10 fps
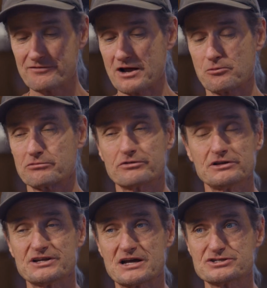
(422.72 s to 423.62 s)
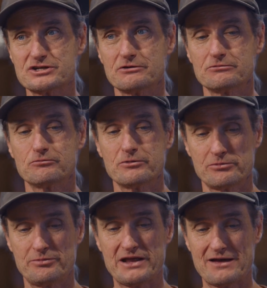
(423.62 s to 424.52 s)
if I were really nice to you, we
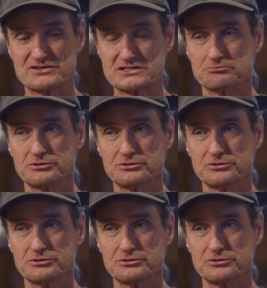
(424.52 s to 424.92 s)
would be having some